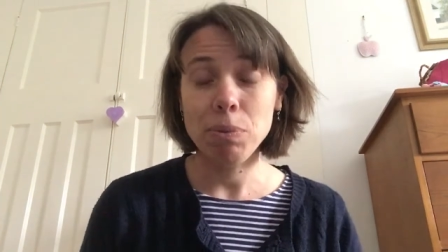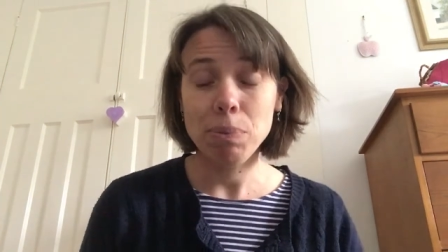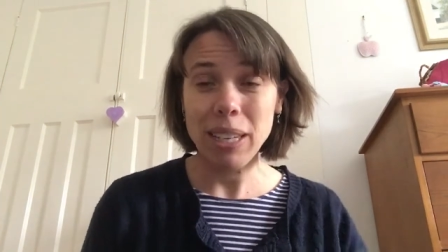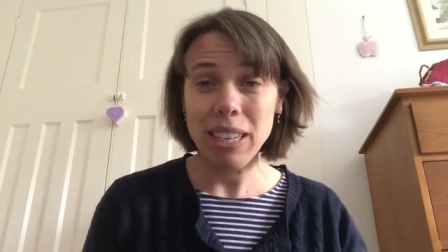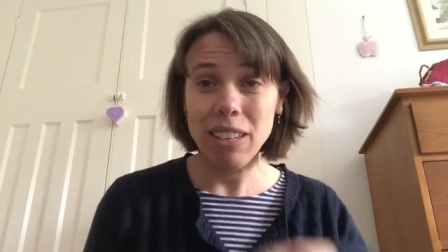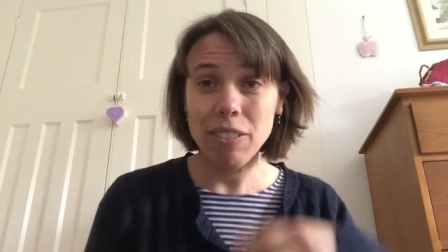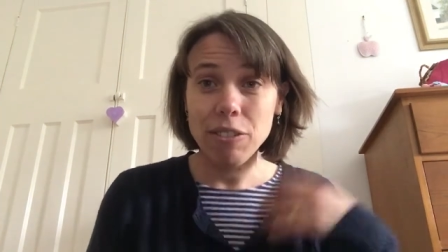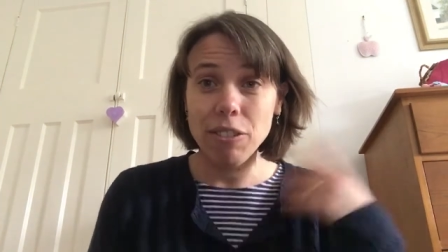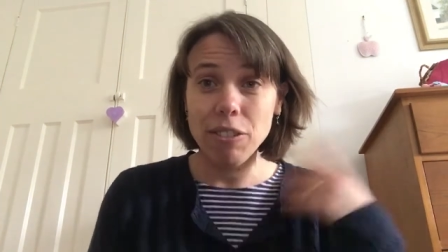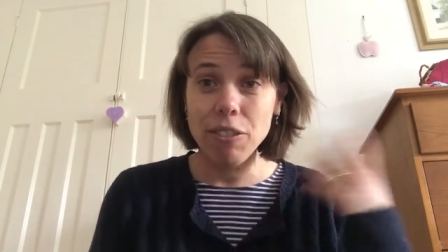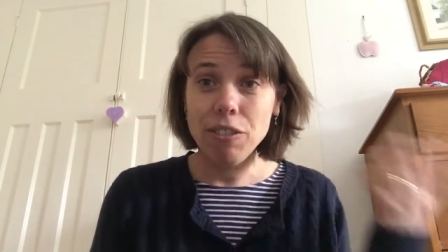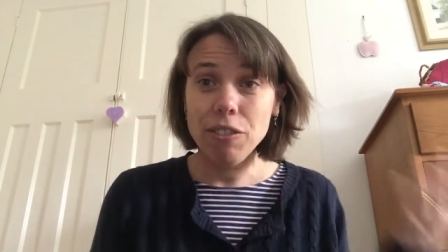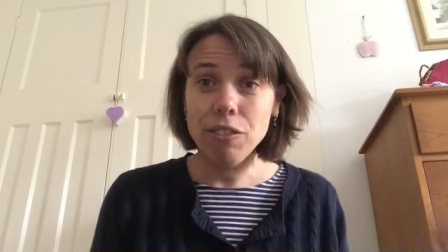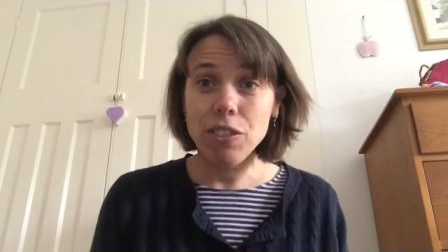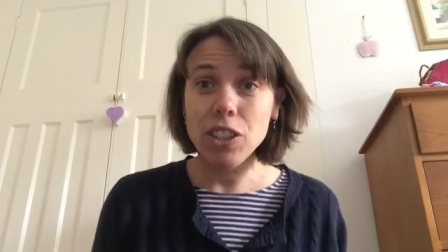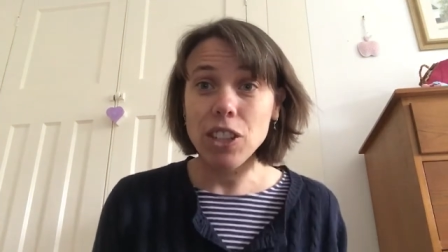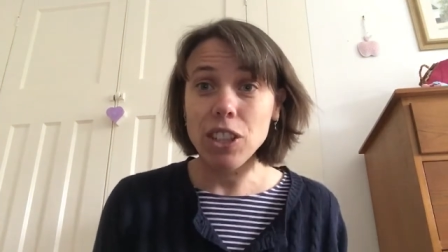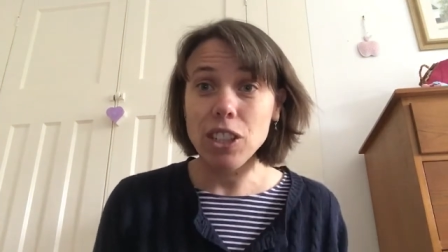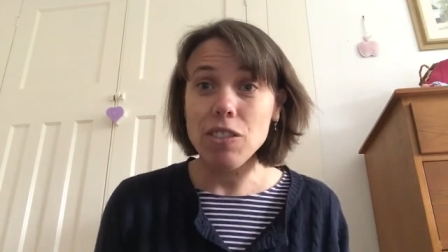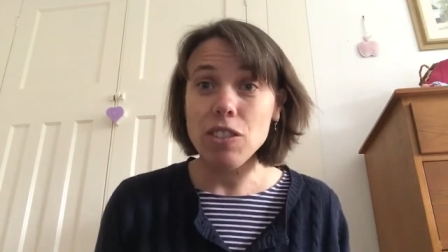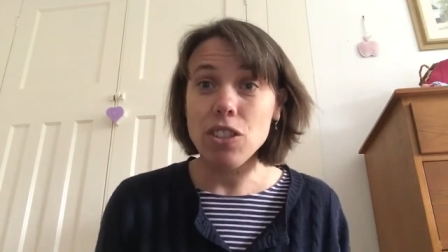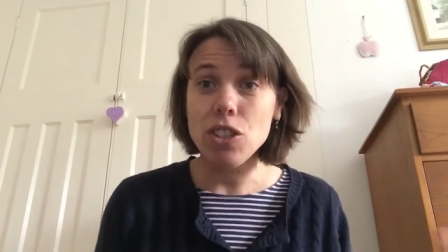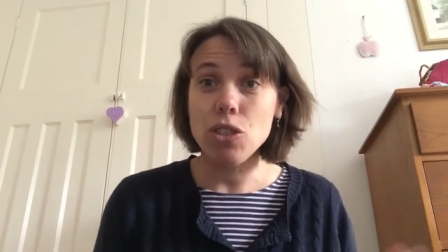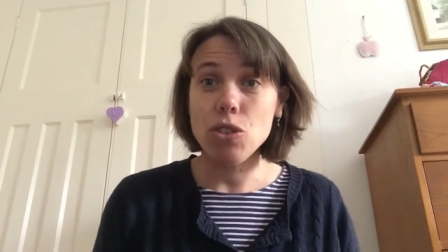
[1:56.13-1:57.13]
being full
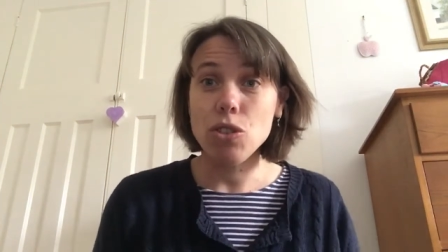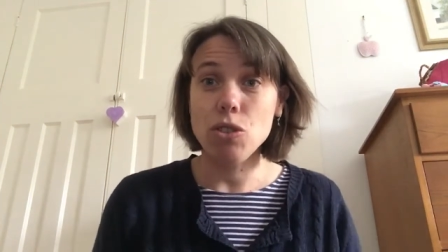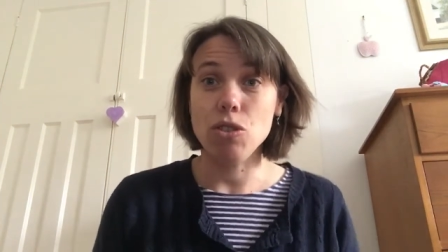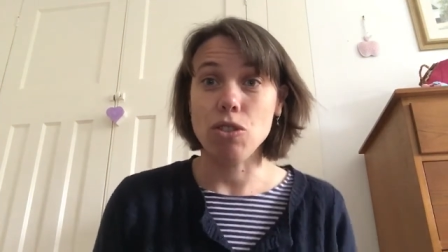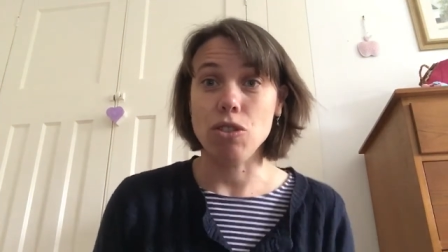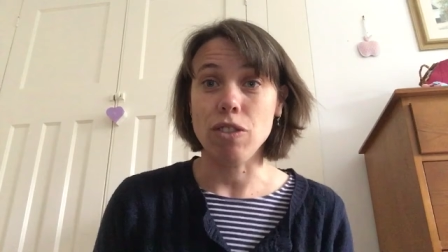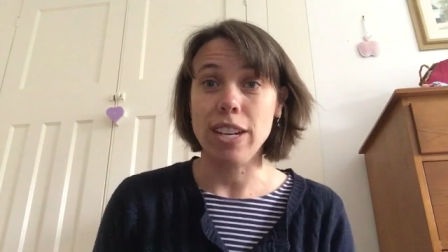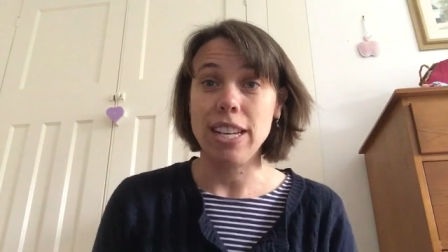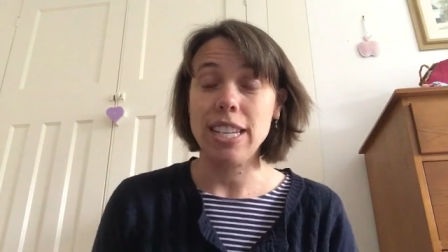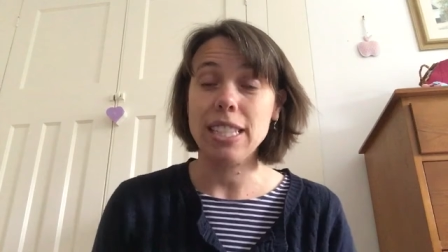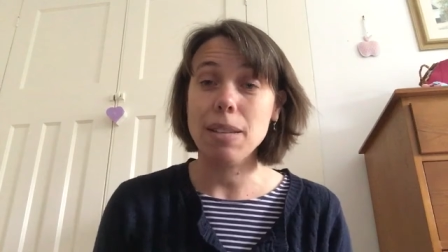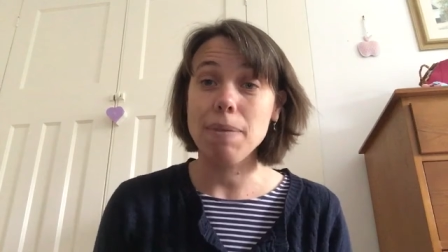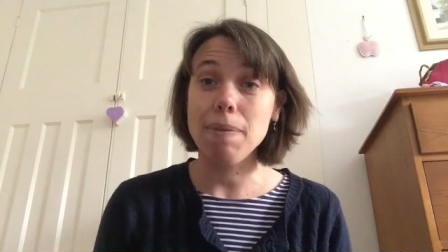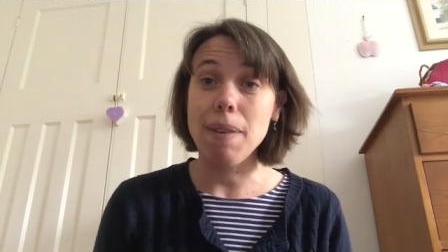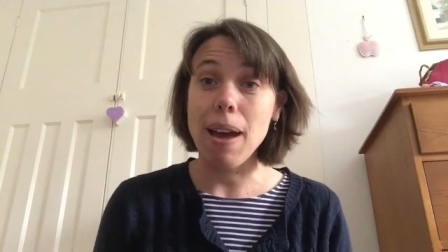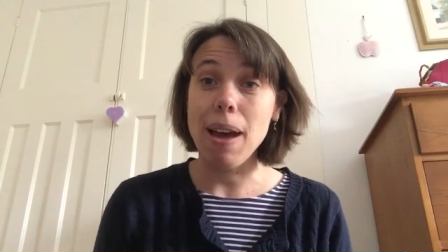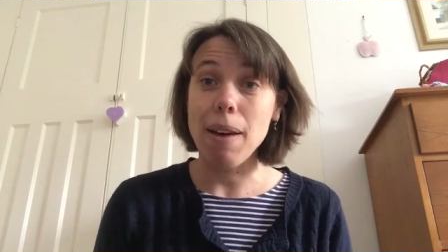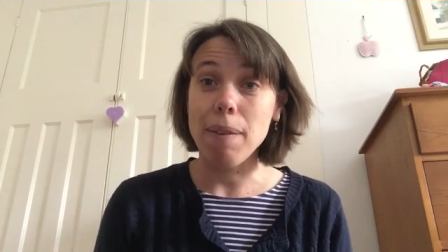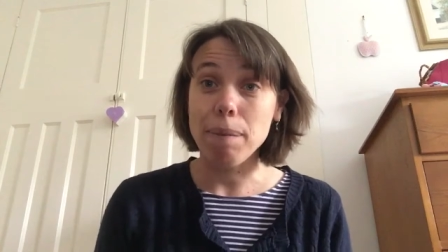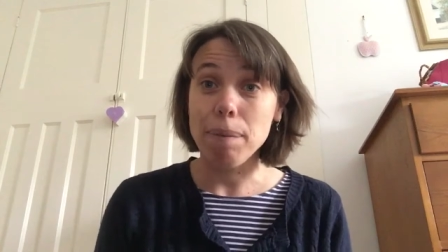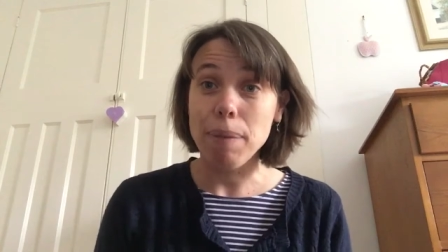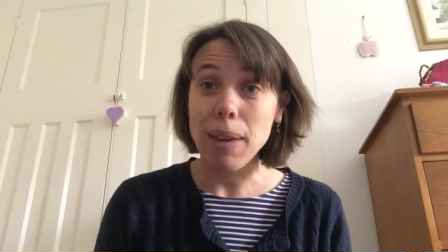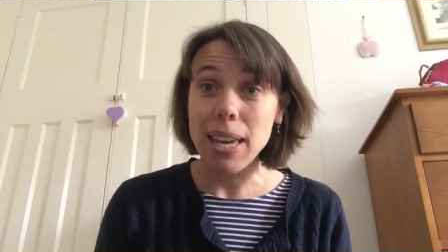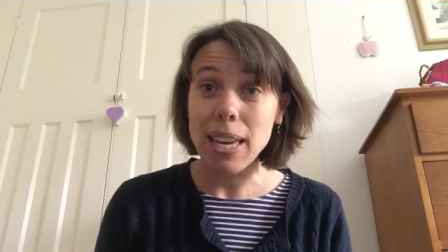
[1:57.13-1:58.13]
of stories
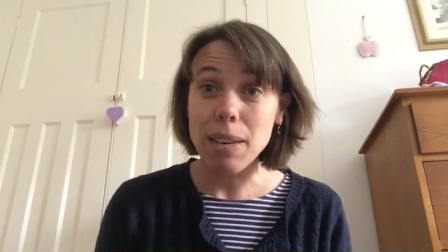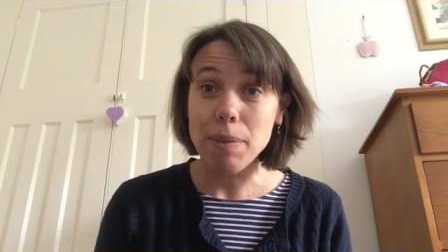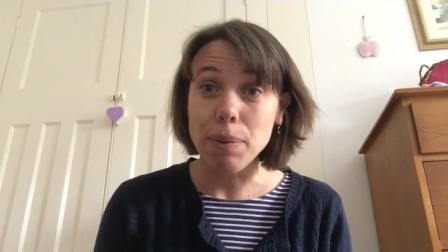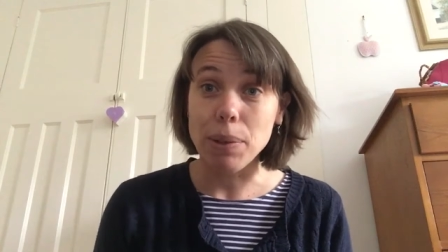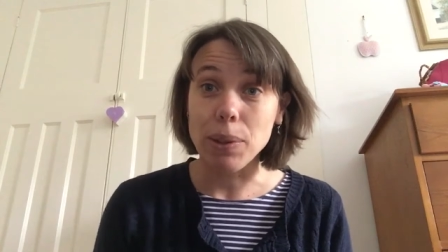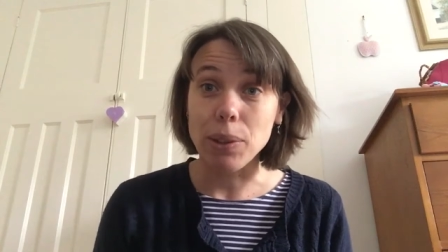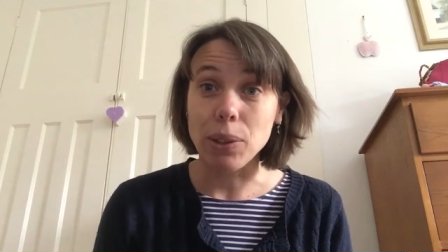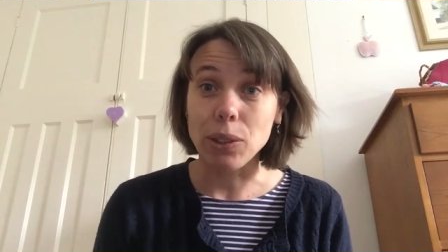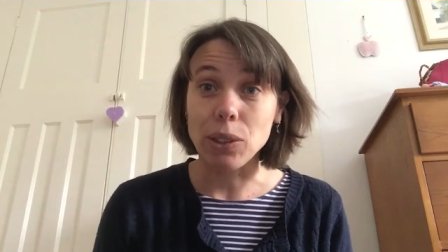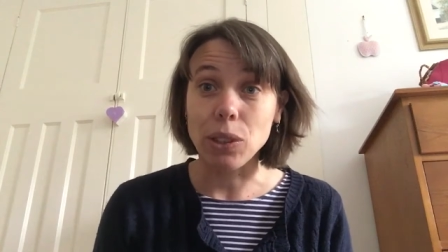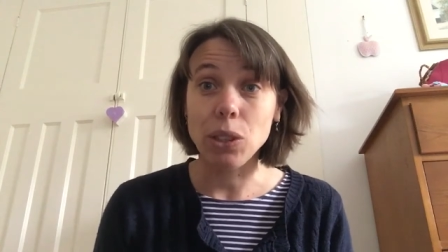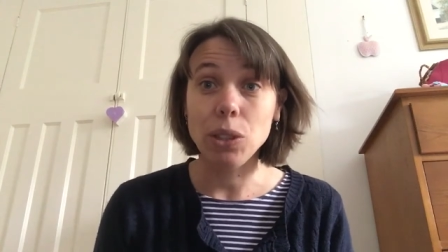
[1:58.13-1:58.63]
about people